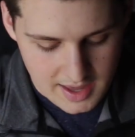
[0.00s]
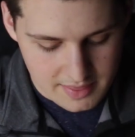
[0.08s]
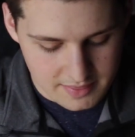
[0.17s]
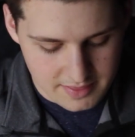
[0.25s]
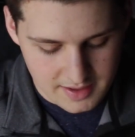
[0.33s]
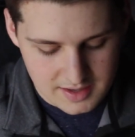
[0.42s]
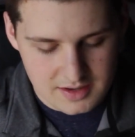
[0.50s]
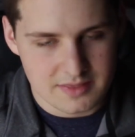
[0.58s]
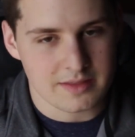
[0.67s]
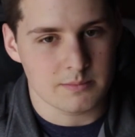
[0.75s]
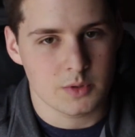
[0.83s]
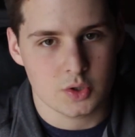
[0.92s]
and then
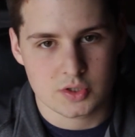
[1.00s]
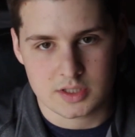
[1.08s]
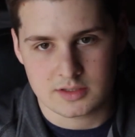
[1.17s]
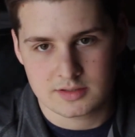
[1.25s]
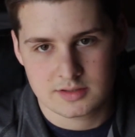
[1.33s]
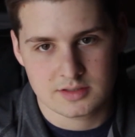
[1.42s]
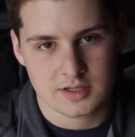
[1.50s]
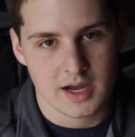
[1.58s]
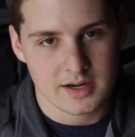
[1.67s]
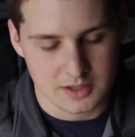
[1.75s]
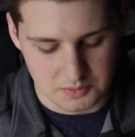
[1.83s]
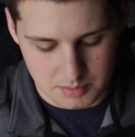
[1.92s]
the most
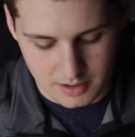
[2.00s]
exciting